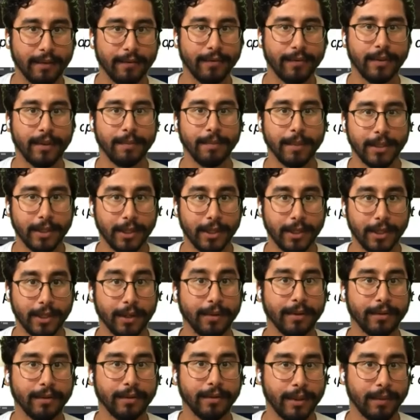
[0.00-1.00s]
the
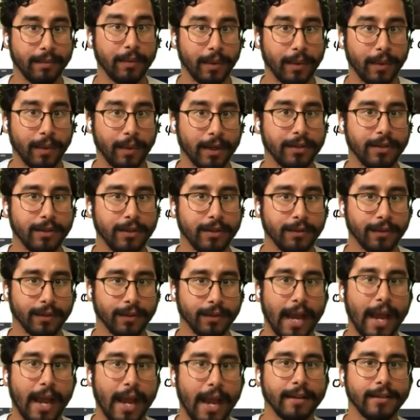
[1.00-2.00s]
material that we want to for
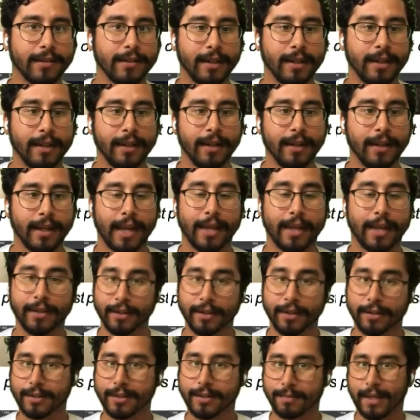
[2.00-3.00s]
last. And
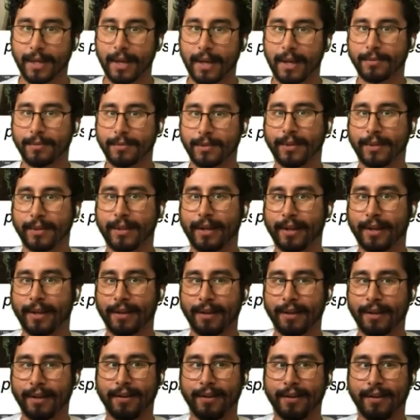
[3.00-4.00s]
there are some times when like
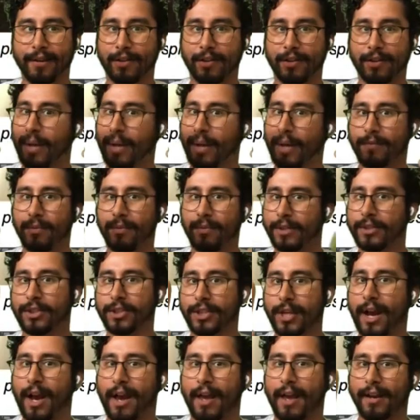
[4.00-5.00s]
you have one
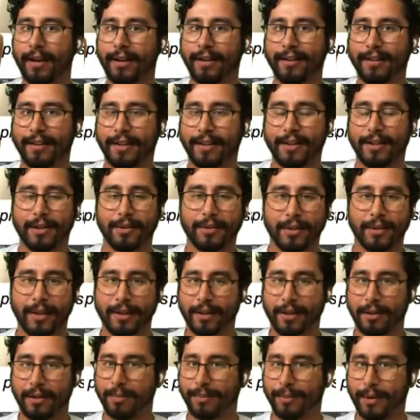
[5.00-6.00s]
shot,
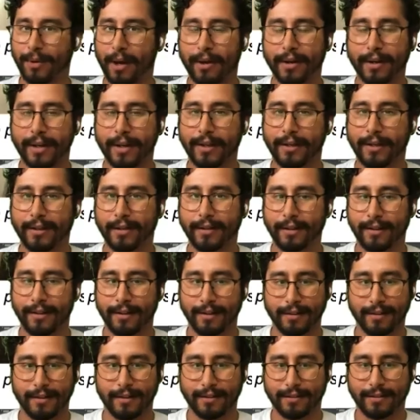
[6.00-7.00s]
like you brought in
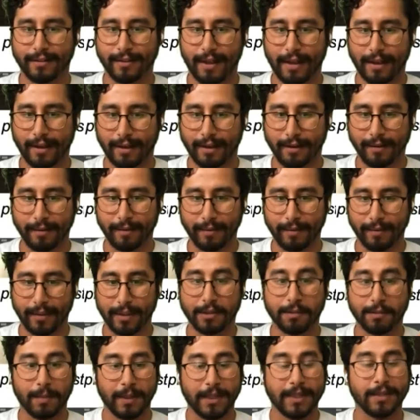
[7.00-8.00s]
this
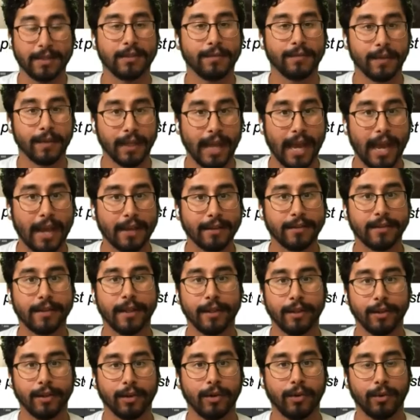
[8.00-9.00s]
piece of glass that
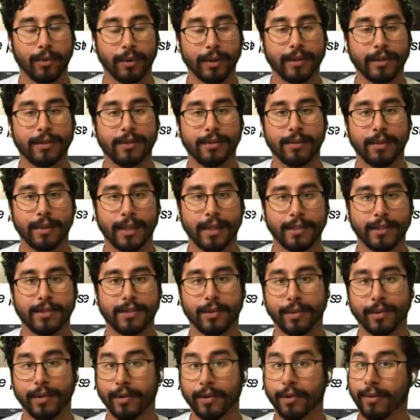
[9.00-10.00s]
you're going to
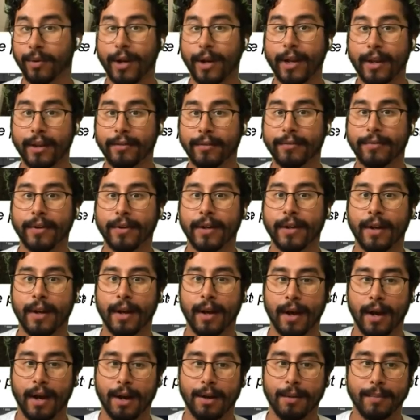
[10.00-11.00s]
laser engrave.
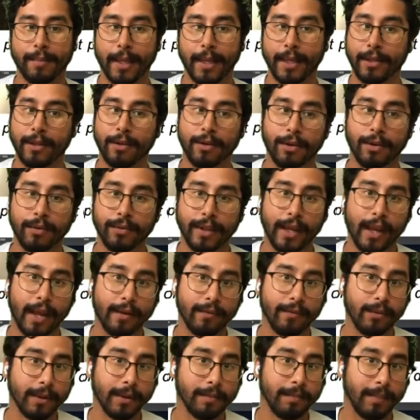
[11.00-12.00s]
And you only have
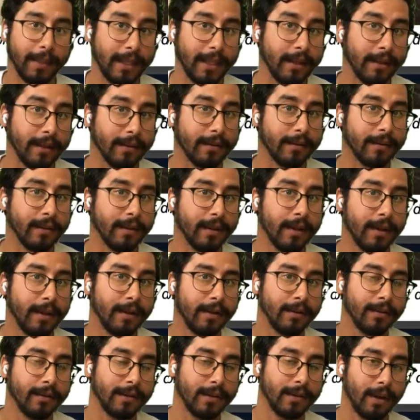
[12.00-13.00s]
one piece.
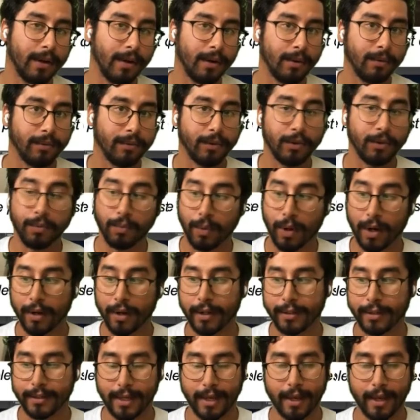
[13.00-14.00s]
So you want
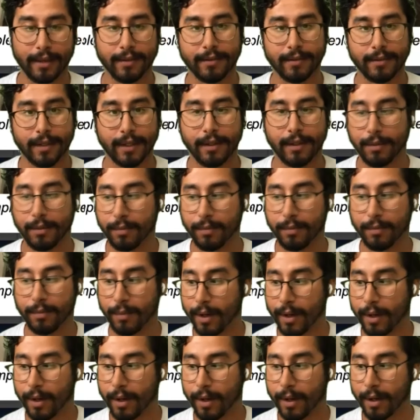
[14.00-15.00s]
to test and you
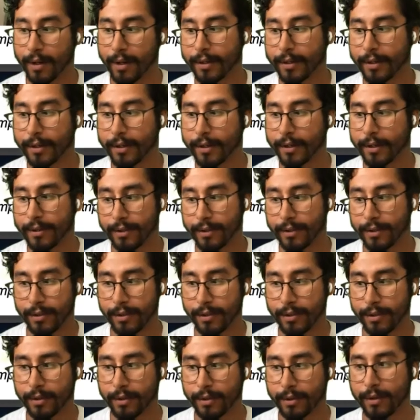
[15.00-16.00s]
want to
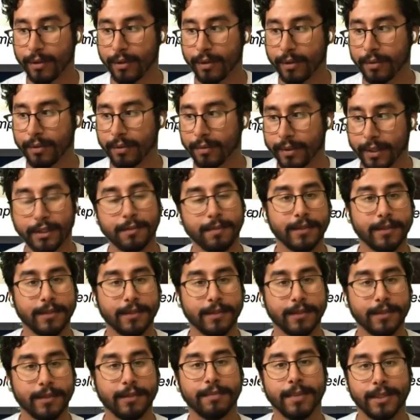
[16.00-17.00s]
do it with
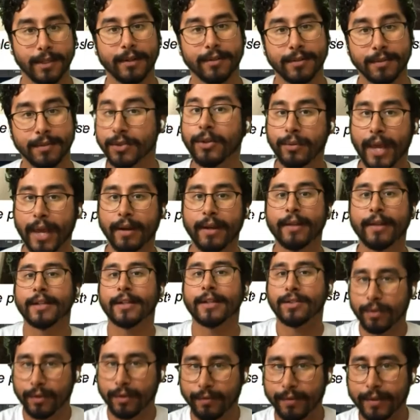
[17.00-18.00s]
inexpensive materials. And we'll
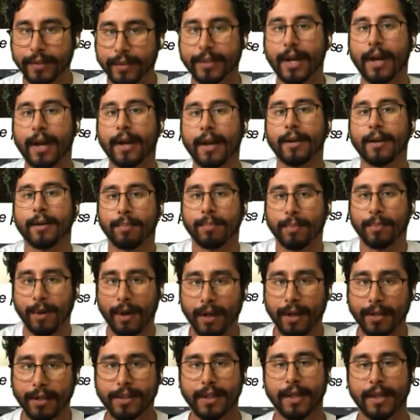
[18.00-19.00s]
show you that
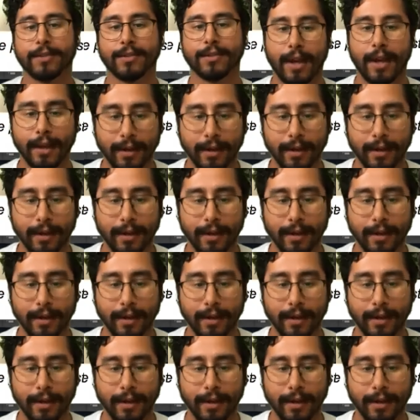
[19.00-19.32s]
sort of entire